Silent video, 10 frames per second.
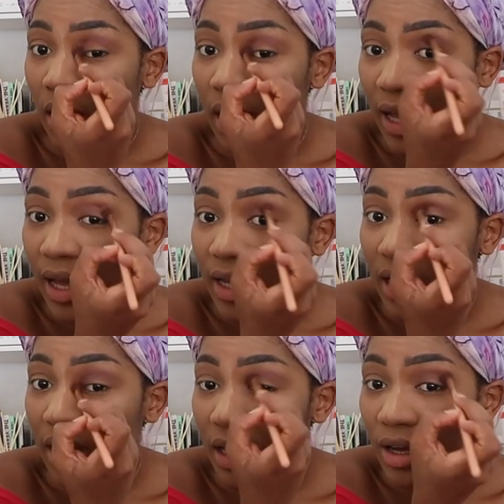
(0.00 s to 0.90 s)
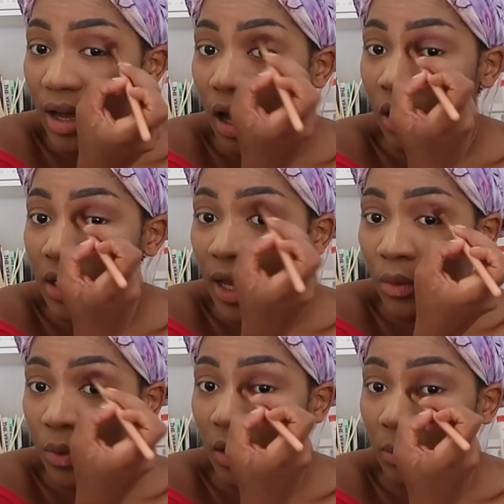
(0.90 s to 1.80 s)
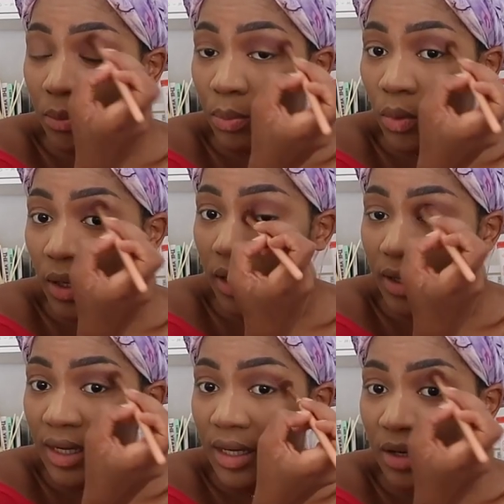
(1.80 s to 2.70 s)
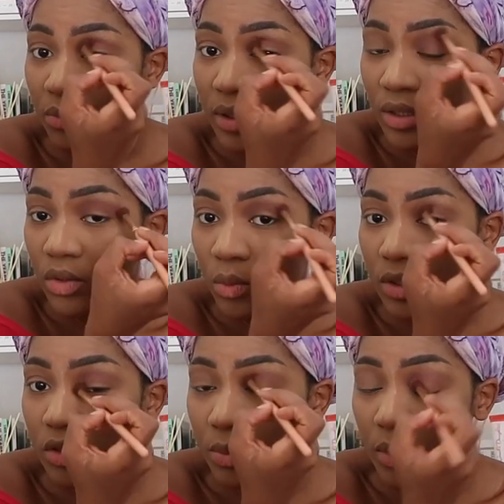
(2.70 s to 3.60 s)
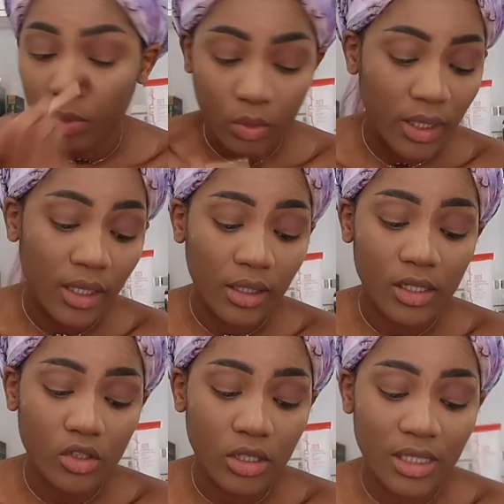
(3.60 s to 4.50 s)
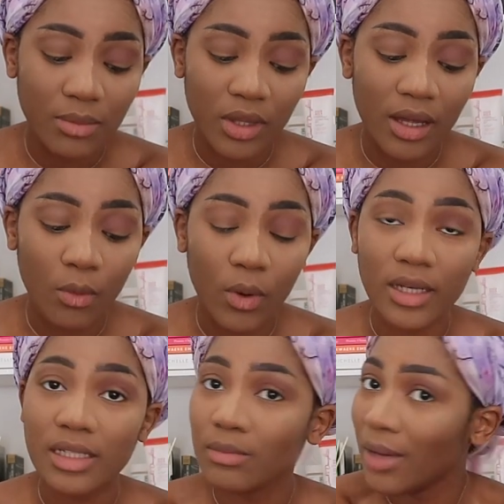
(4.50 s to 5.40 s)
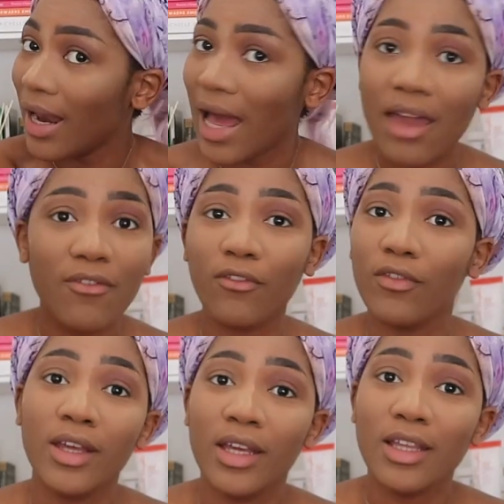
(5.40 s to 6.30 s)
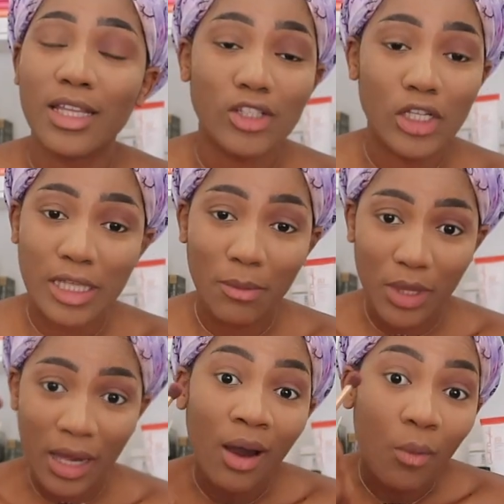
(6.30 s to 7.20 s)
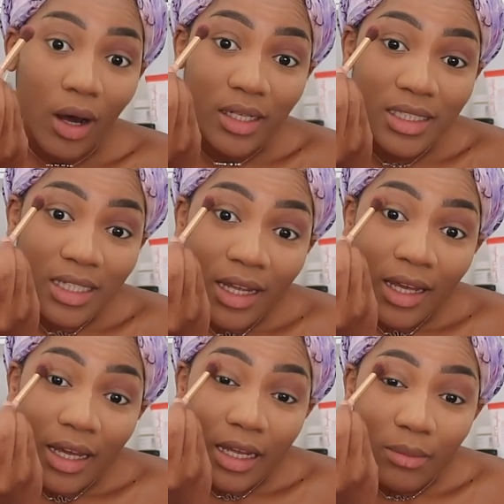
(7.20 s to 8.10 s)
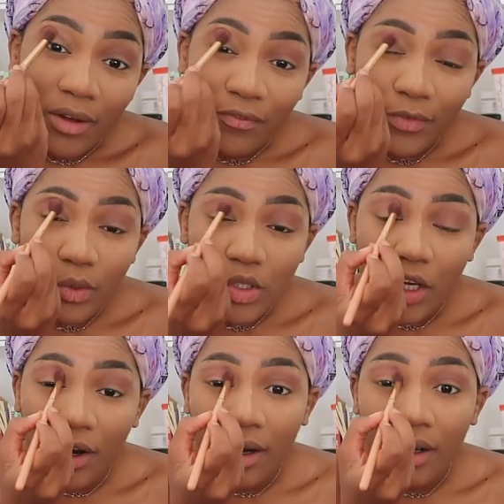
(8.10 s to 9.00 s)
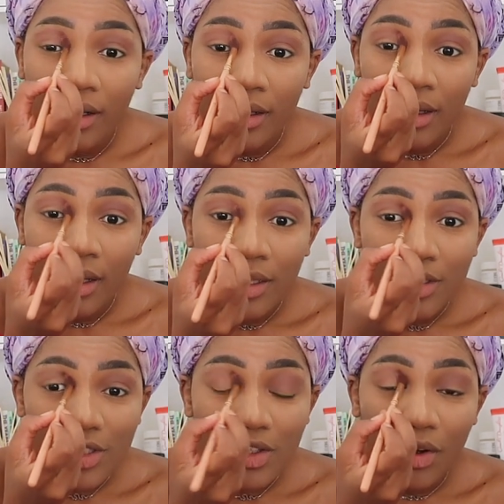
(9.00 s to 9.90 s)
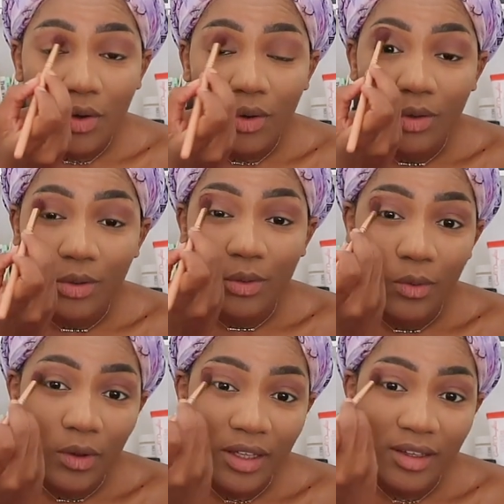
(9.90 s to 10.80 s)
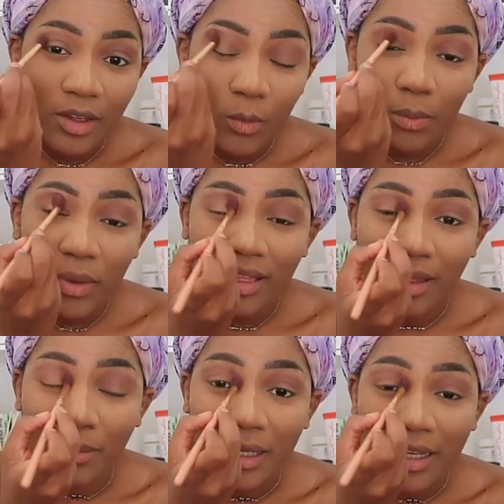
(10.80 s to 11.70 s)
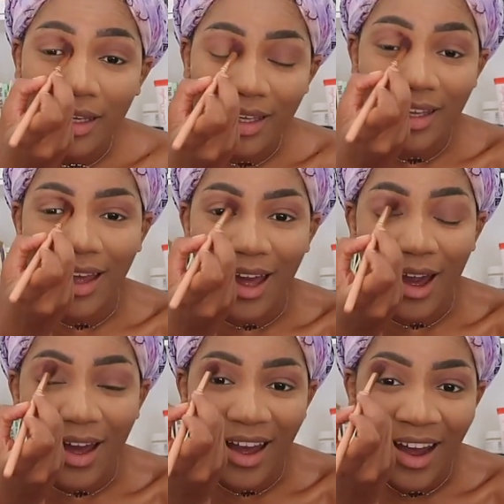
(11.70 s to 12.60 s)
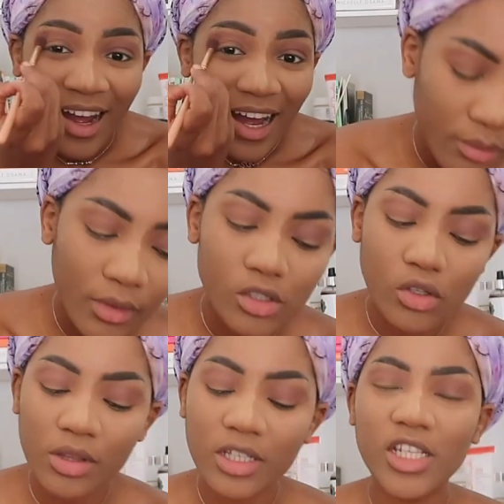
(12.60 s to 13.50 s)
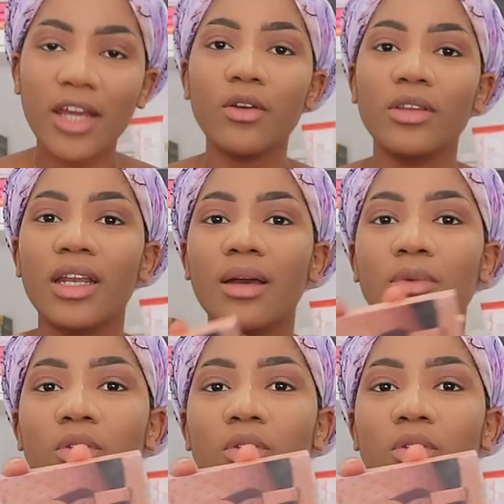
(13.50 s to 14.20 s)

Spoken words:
like I don't want to be poor. Like I really don't want to be poor. That's not something I want in my life. That's not something I want in my future. So can we pick the money? So the shadow that I'm